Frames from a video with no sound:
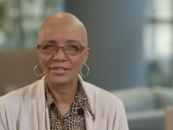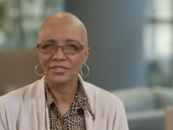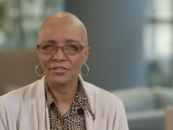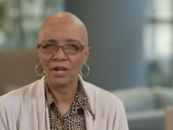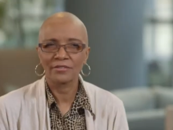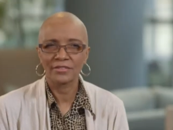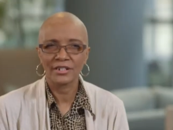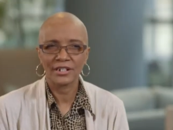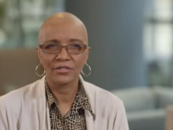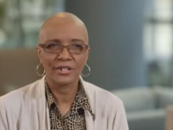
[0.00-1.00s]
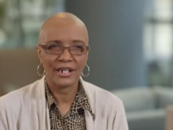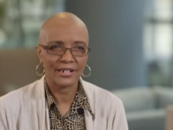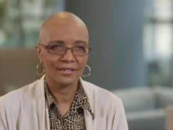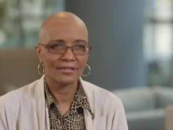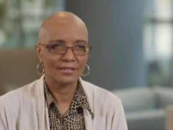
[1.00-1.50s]
It's thoughtfully
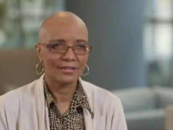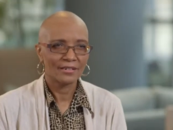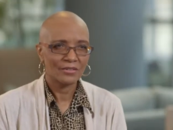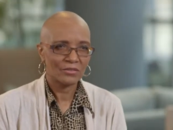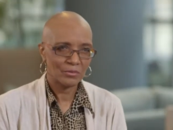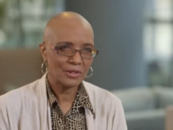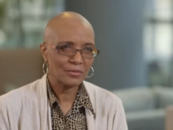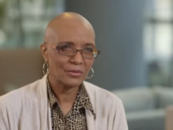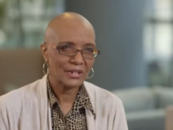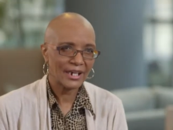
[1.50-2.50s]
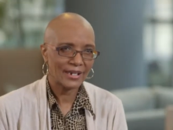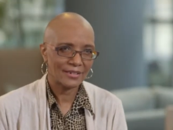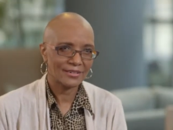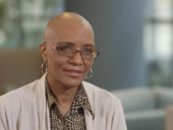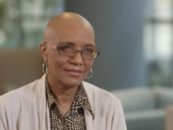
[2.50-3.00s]
created for people with cancer.